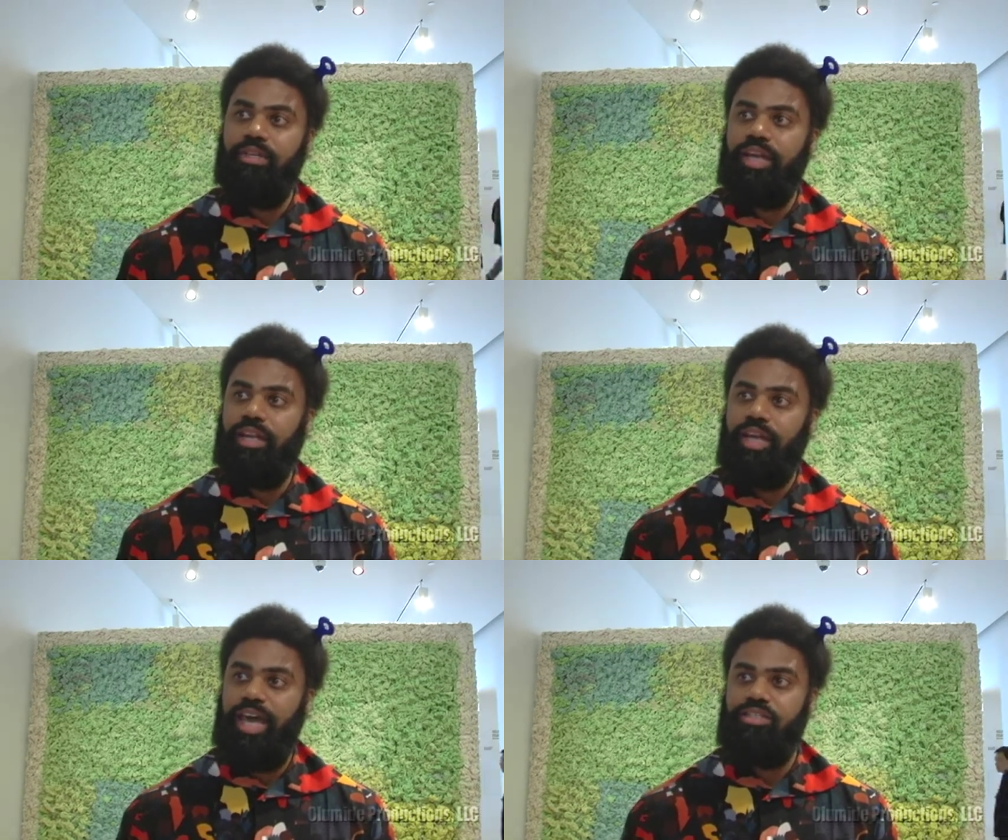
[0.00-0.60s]
that
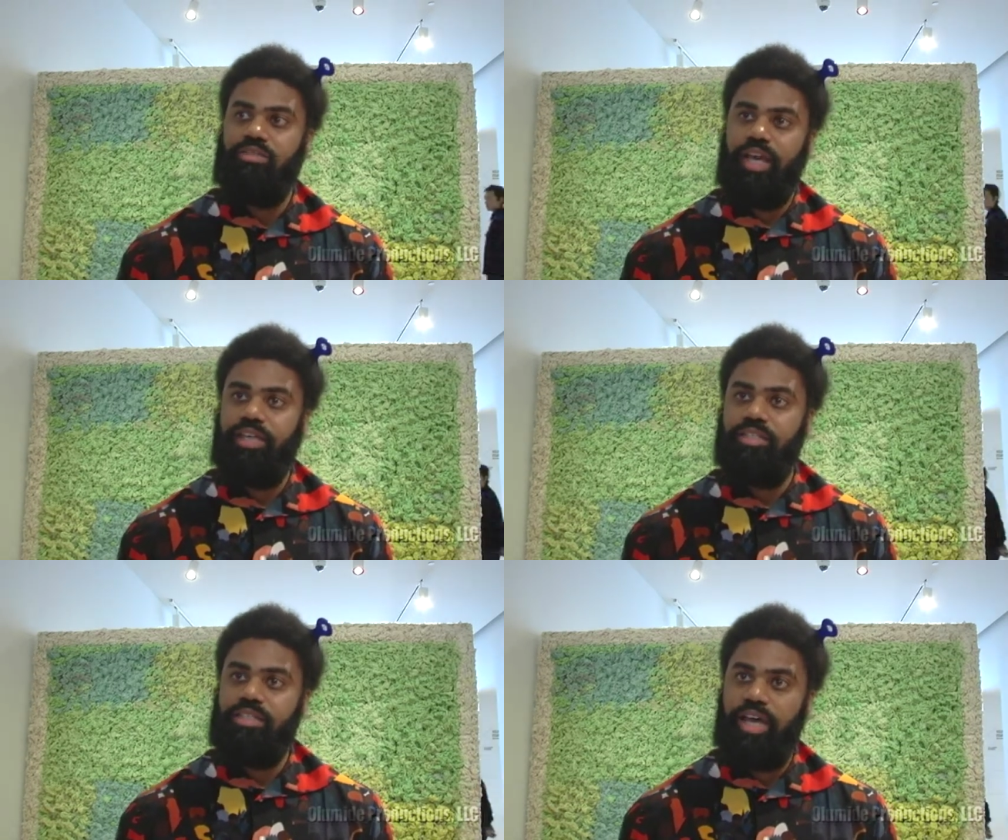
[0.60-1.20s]
has to
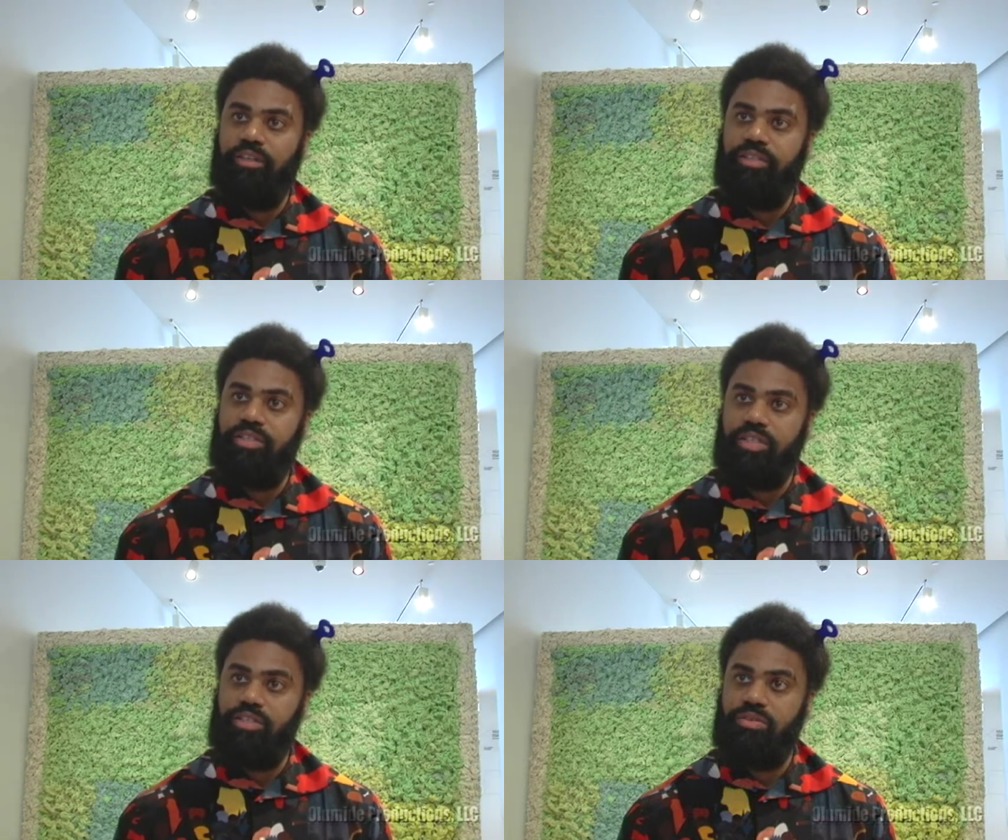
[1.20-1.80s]
reconcile
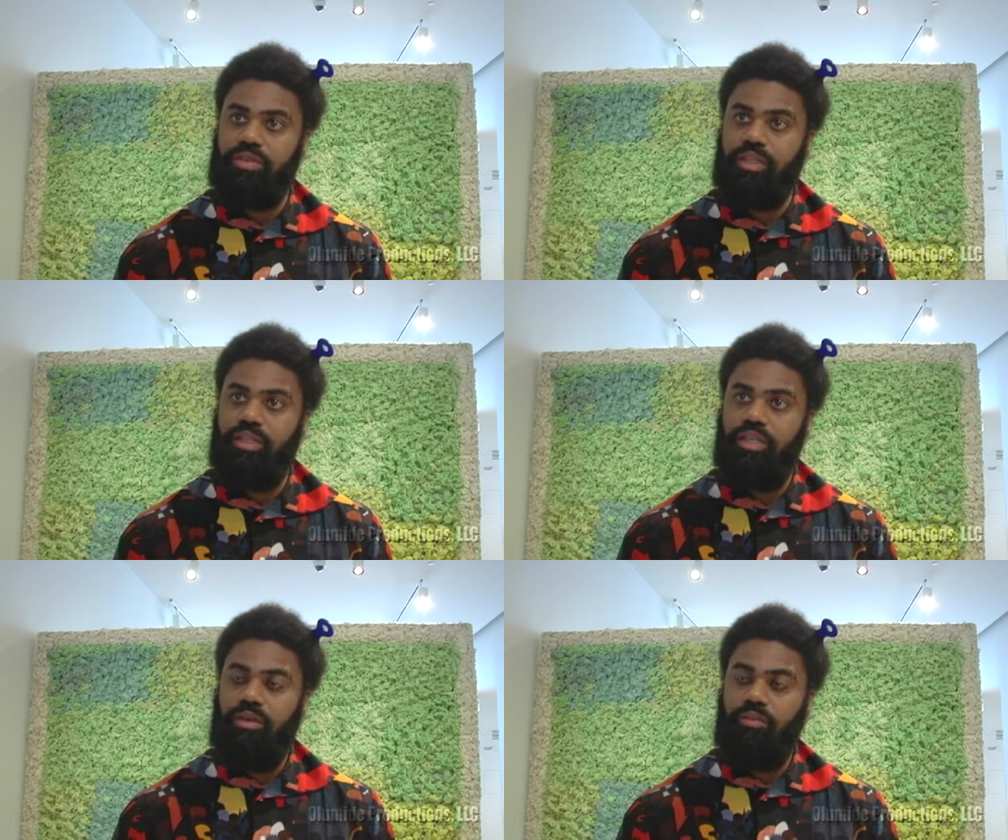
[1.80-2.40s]
this history.
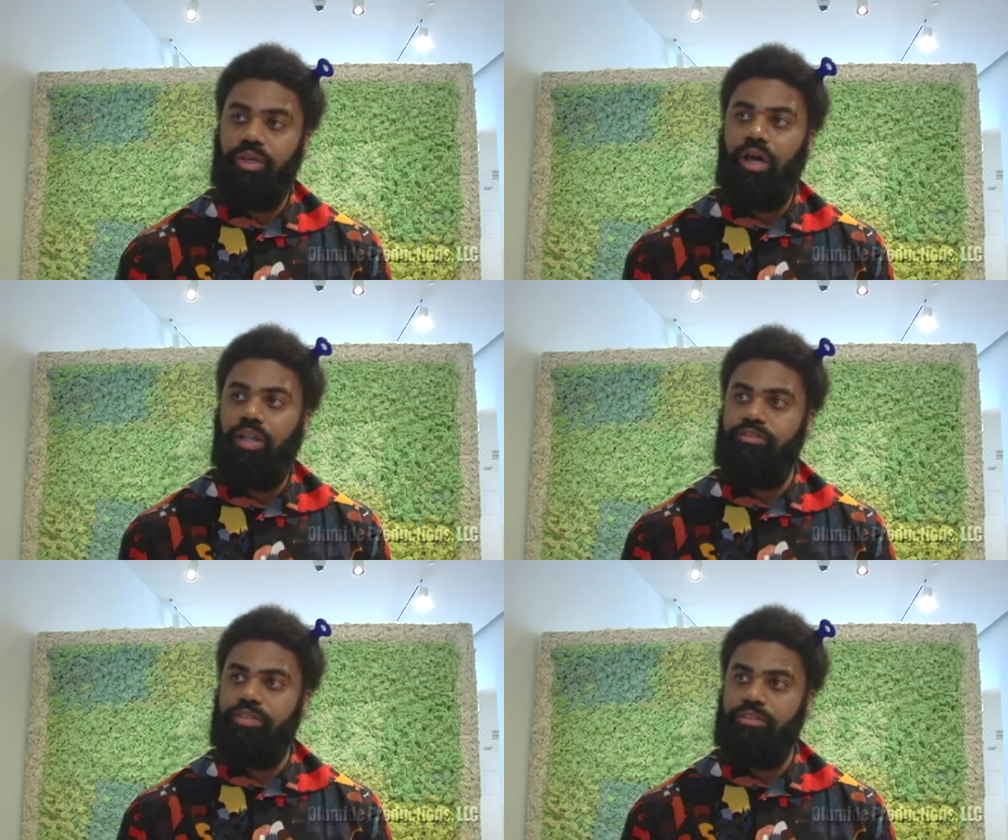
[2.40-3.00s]
We all
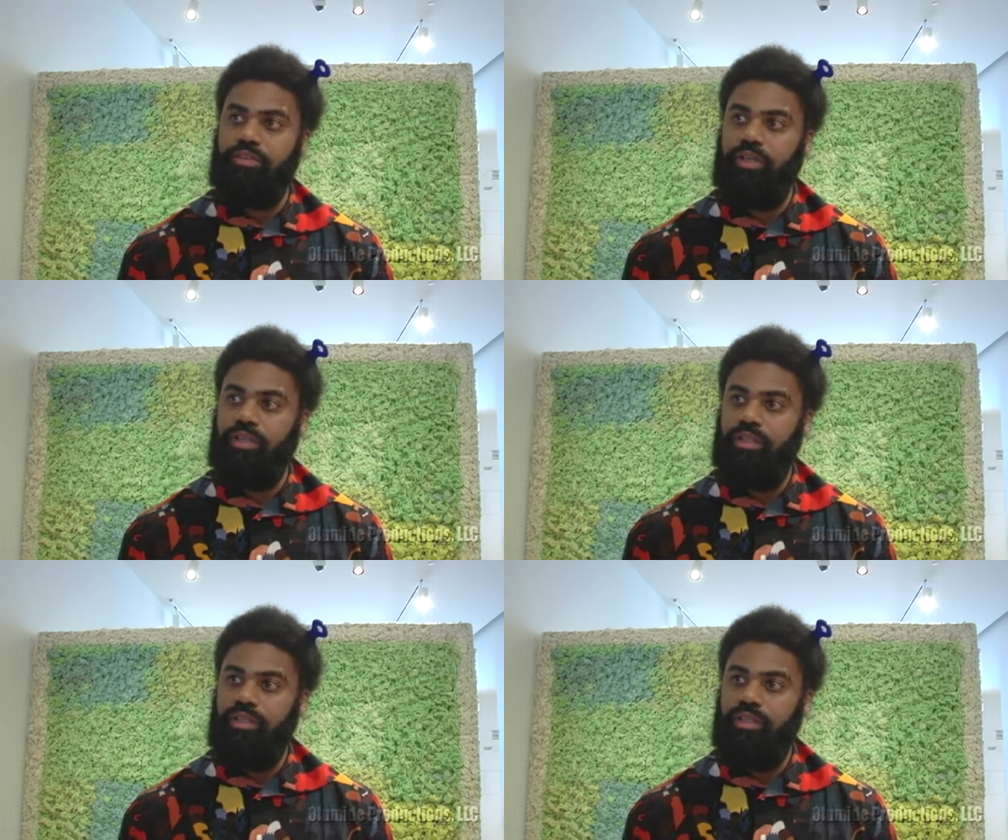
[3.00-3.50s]
have different